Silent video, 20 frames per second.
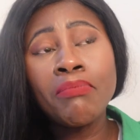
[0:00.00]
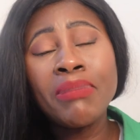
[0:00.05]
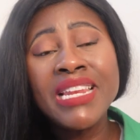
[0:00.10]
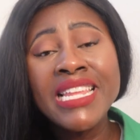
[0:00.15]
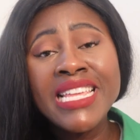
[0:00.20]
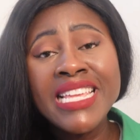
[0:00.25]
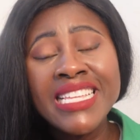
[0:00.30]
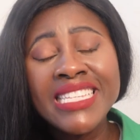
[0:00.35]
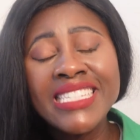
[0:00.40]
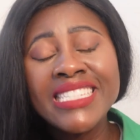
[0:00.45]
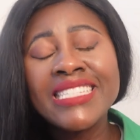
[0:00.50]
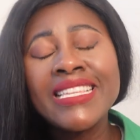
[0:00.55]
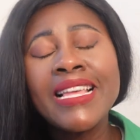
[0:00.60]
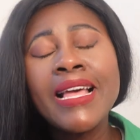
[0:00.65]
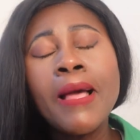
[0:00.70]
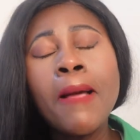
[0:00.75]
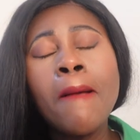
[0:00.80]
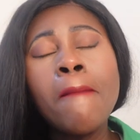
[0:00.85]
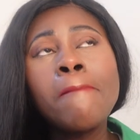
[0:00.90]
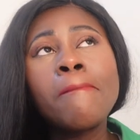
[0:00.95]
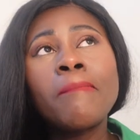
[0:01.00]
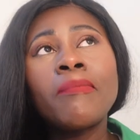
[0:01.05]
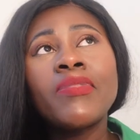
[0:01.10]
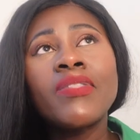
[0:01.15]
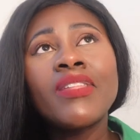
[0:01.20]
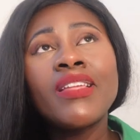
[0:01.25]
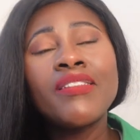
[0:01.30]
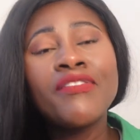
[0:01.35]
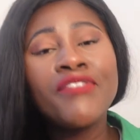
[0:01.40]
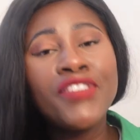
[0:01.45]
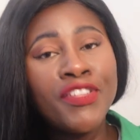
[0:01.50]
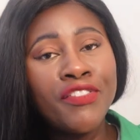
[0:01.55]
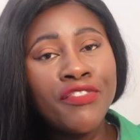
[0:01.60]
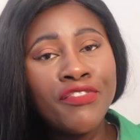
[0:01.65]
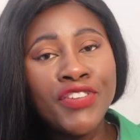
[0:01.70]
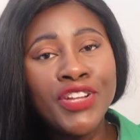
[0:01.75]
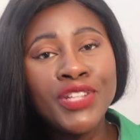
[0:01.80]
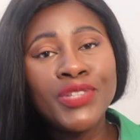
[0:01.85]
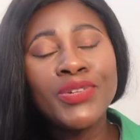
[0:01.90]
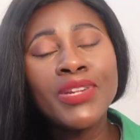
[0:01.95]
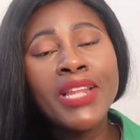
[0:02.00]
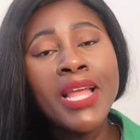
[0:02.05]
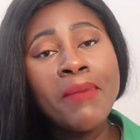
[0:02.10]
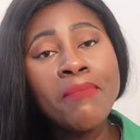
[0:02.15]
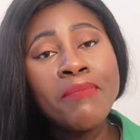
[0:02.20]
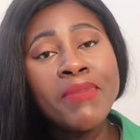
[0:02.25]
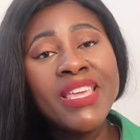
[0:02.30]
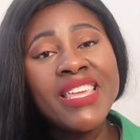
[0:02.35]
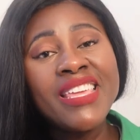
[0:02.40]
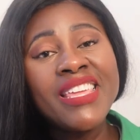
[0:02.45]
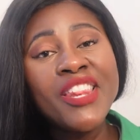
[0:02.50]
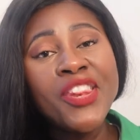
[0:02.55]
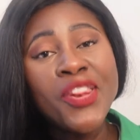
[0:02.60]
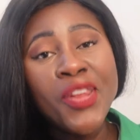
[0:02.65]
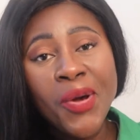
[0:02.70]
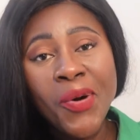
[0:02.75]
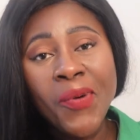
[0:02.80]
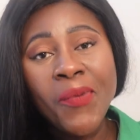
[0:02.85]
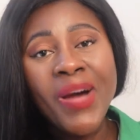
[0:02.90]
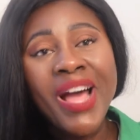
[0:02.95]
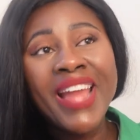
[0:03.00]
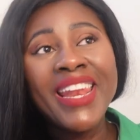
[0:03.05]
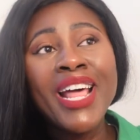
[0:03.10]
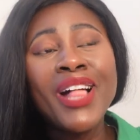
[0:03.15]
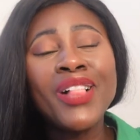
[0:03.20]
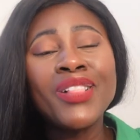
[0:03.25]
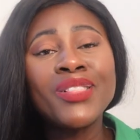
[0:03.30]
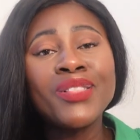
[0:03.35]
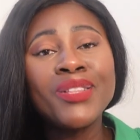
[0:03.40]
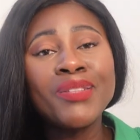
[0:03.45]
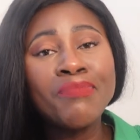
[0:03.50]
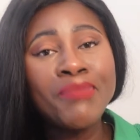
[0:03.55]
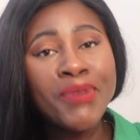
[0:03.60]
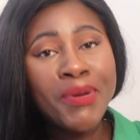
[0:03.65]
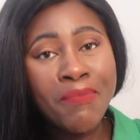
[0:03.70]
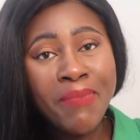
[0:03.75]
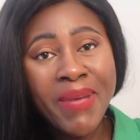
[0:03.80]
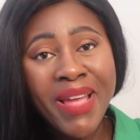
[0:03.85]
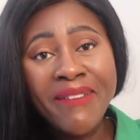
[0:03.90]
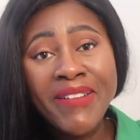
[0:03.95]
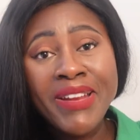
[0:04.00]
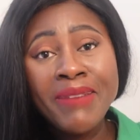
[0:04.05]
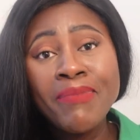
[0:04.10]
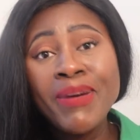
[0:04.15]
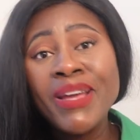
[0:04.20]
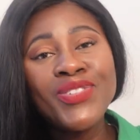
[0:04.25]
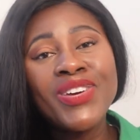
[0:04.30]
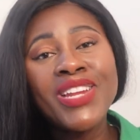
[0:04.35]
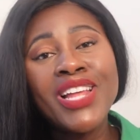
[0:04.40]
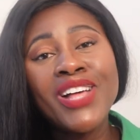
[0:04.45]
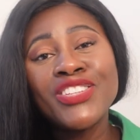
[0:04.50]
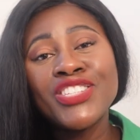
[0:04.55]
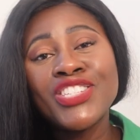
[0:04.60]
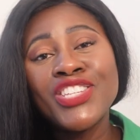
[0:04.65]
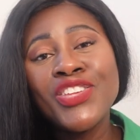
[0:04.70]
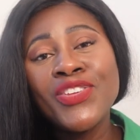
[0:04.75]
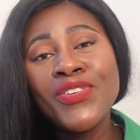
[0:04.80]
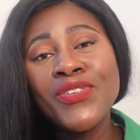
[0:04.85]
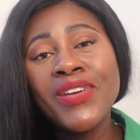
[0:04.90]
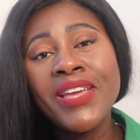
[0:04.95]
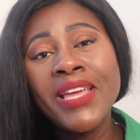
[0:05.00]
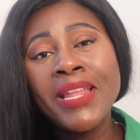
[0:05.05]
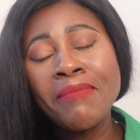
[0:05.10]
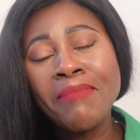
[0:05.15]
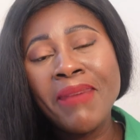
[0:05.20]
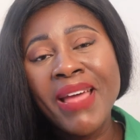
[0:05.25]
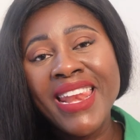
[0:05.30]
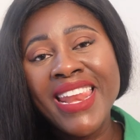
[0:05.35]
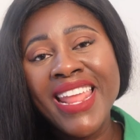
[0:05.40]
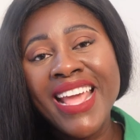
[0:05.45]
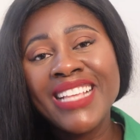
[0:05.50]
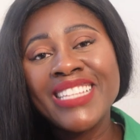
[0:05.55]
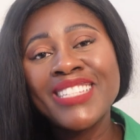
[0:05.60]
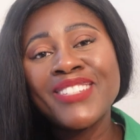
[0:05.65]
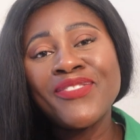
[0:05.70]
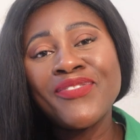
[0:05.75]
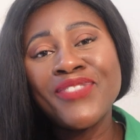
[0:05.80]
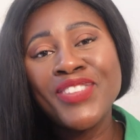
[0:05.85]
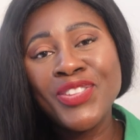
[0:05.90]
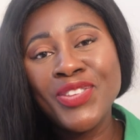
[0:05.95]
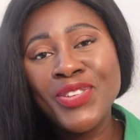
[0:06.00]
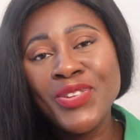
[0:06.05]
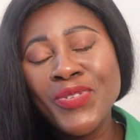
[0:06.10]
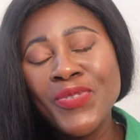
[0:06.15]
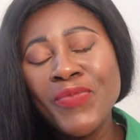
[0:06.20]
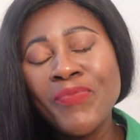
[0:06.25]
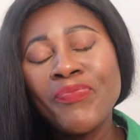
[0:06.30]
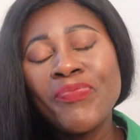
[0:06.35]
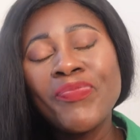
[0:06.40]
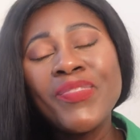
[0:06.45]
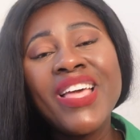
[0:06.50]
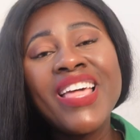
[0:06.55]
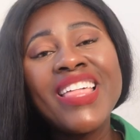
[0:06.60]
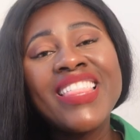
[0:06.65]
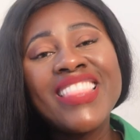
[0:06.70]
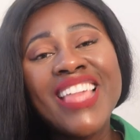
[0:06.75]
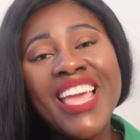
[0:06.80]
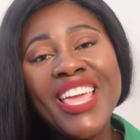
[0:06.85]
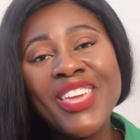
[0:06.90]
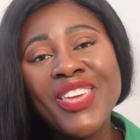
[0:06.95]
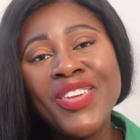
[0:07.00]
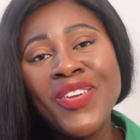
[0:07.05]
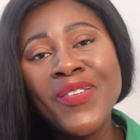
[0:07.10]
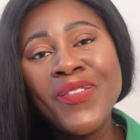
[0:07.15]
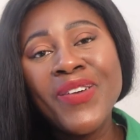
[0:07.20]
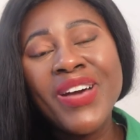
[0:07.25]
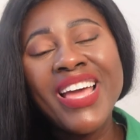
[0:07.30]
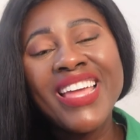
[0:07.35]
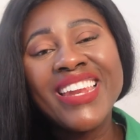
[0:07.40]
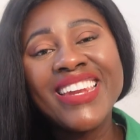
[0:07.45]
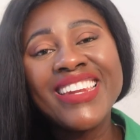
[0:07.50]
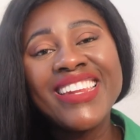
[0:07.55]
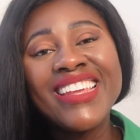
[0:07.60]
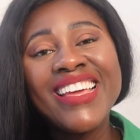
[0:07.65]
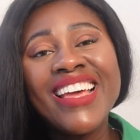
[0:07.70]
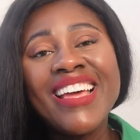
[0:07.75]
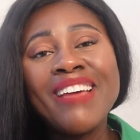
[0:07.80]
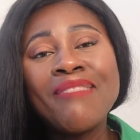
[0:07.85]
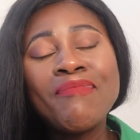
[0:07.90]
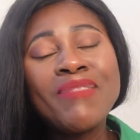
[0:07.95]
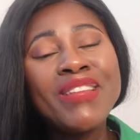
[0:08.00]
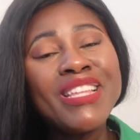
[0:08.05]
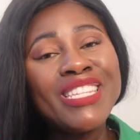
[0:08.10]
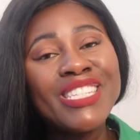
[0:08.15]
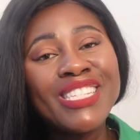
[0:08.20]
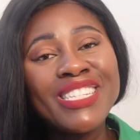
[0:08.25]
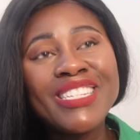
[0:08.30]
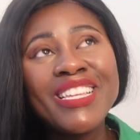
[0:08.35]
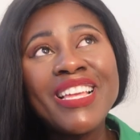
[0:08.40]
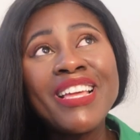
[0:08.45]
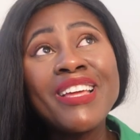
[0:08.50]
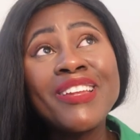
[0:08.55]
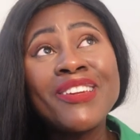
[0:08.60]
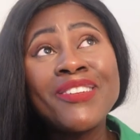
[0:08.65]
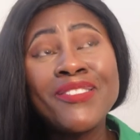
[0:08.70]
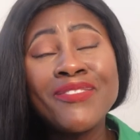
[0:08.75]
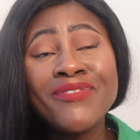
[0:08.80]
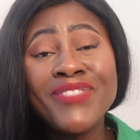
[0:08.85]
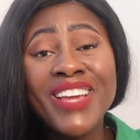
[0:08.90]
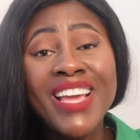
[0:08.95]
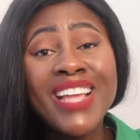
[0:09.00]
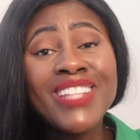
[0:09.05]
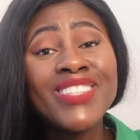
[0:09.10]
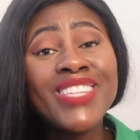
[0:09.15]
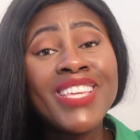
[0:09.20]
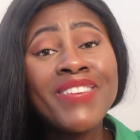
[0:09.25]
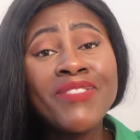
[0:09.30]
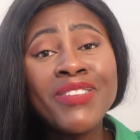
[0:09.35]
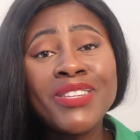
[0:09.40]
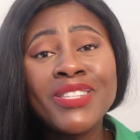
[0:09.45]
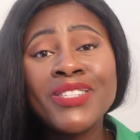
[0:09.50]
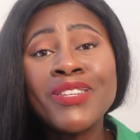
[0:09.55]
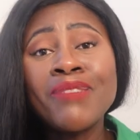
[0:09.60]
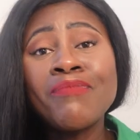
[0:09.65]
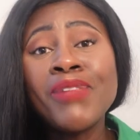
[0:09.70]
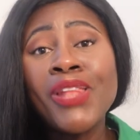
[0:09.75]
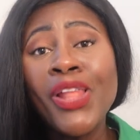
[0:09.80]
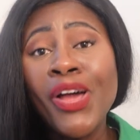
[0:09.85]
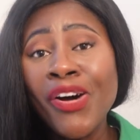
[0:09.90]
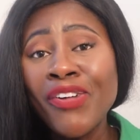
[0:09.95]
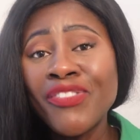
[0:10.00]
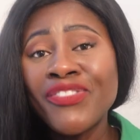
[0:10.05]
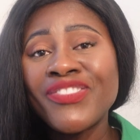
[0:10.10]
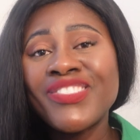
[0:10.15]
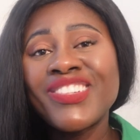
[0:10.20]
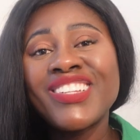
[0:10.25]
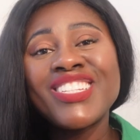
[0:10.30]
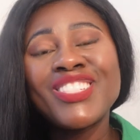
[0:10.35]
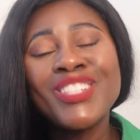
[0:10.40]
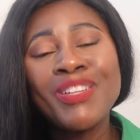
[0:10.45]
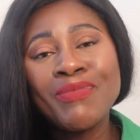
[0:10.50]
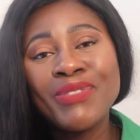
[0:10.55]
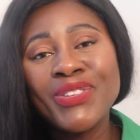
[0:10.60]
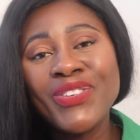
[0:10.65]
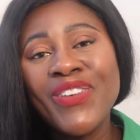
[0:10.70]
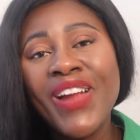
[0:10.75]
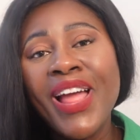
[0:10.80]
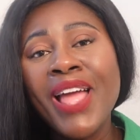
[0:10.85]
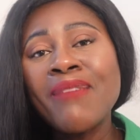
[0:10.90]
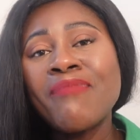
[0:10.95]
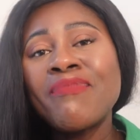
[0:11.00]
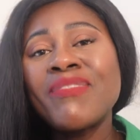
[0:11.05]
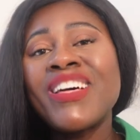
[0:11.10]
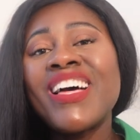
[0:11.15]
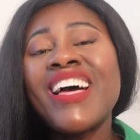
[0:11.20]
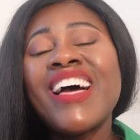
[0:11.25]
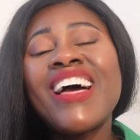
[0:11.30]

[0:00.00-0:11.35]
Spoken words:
please feel free to let me know and I'll prepare it for you, and I'll see you in my next video. Thank you, and please don't forget to give us some love, subscribe,